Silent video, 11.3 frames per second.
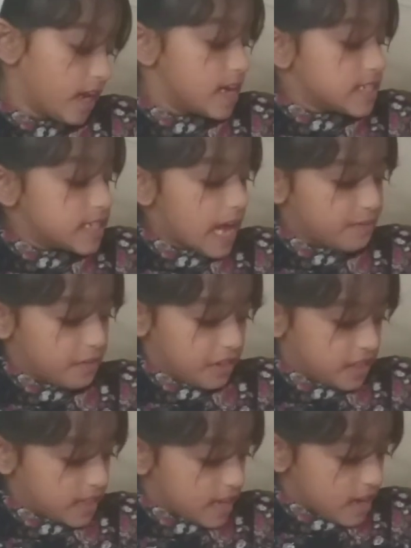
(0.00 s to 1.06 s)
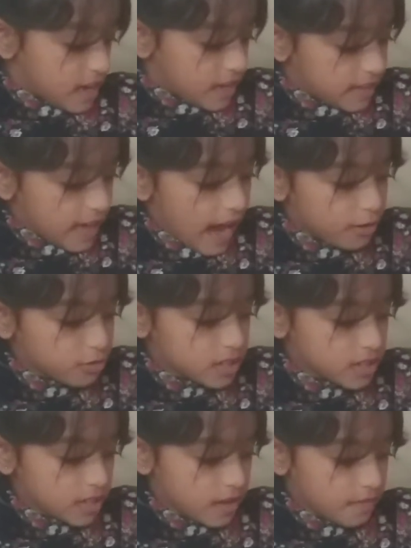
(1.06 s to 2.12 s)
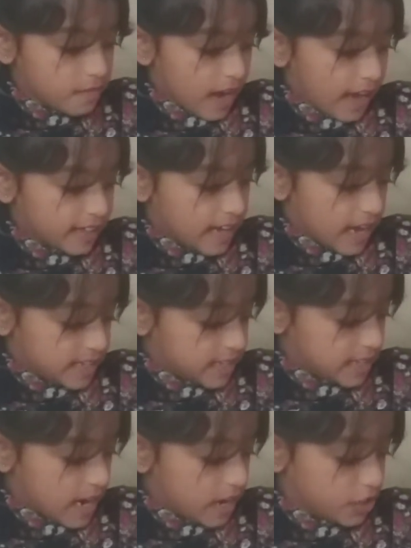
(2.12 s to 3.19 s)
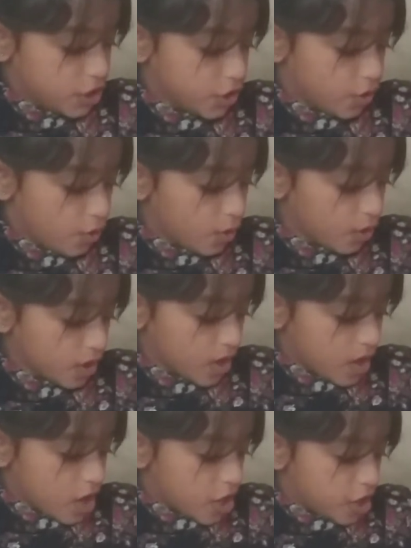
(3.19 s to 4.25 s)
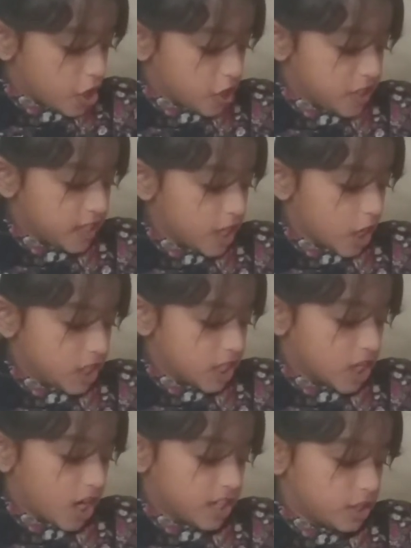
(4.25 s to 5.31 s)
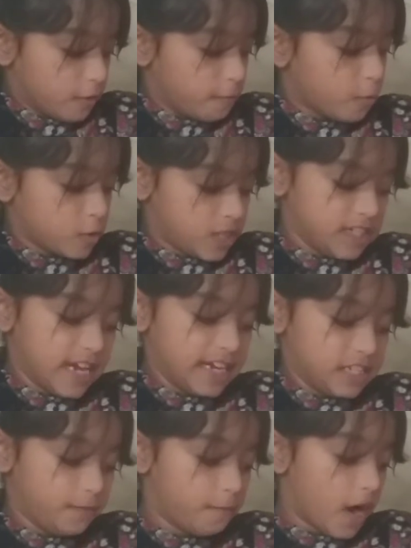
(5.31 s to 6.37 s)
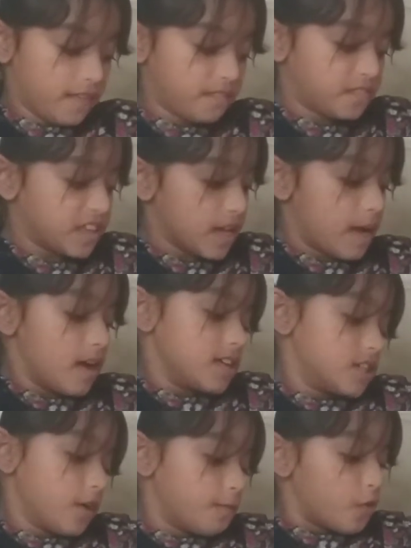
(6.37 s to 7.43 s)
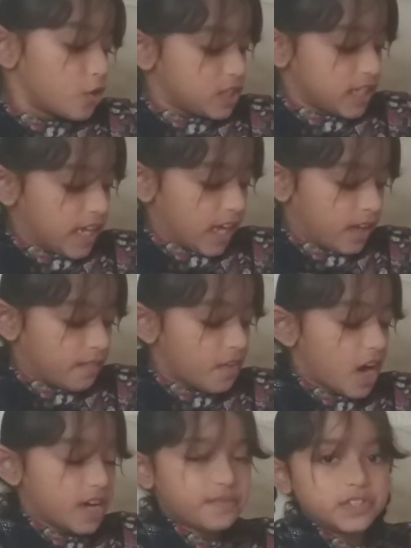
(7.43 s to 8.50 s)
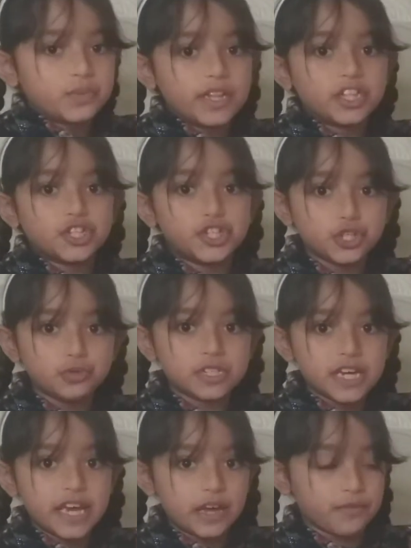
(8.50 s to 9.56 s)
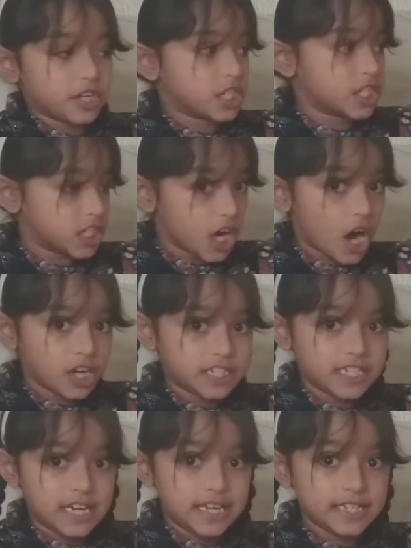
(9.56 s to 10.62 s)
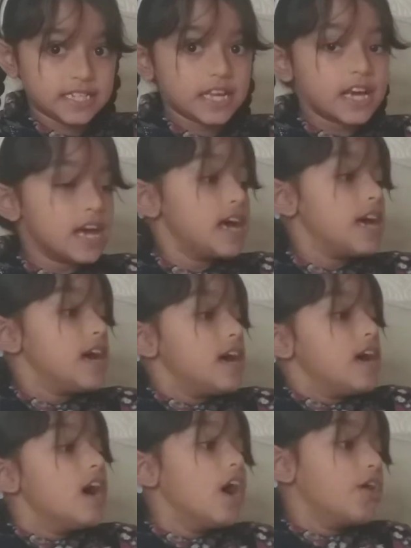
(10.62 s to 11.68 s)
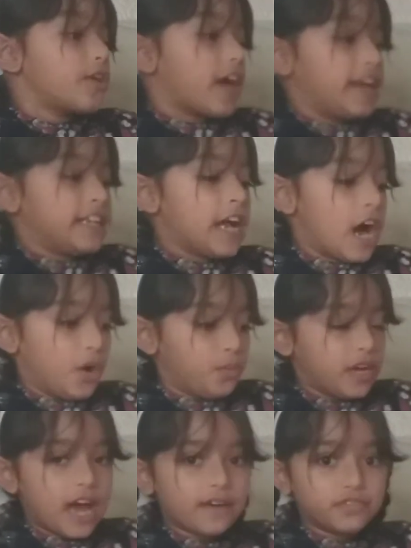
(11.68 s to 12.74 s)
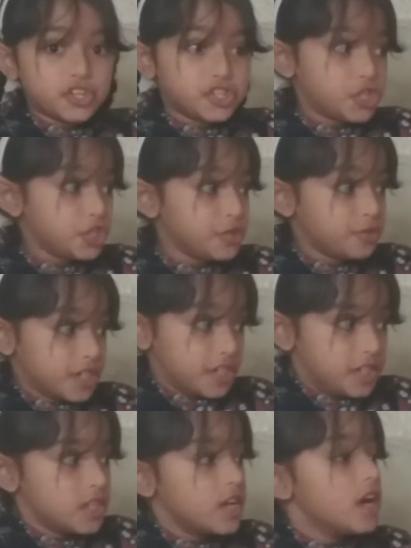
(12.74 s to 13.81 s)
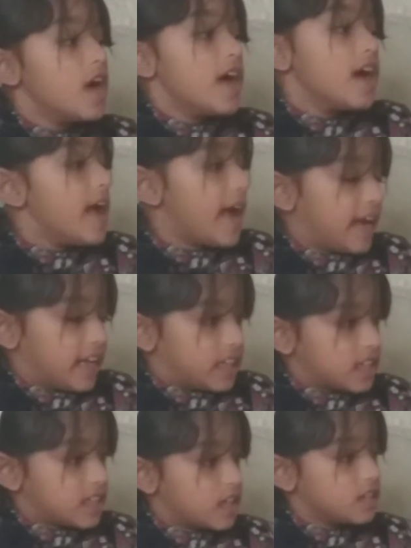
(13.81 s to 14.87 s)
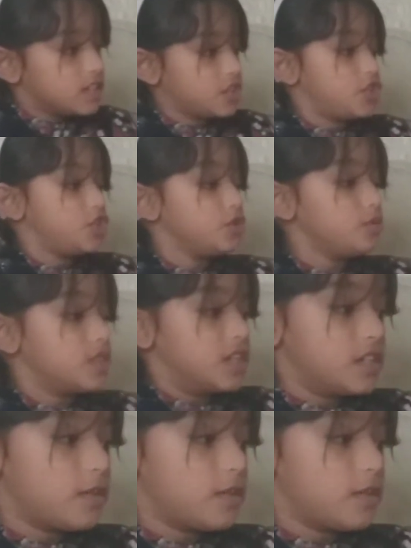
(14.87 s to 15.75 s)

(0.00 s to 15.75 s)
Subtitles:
7th, the Houses of Lancaster and York, 1399 till 1485. So 1485 is when the Tudor era started. Okay, now we have the Tudors. 8th, the Tudors,